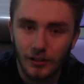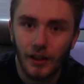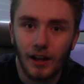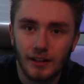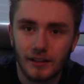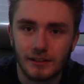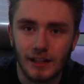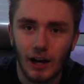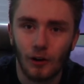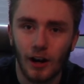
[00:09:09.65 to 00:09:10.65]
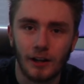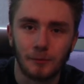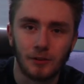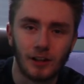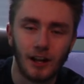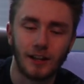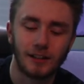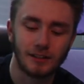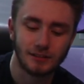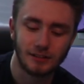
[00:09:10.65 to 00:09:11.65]
that is how I am going to
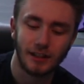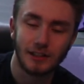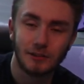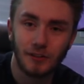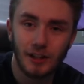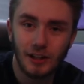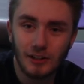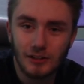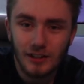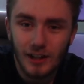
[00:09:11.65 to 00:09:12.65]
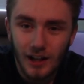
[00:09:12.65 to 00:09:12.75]
end today's video.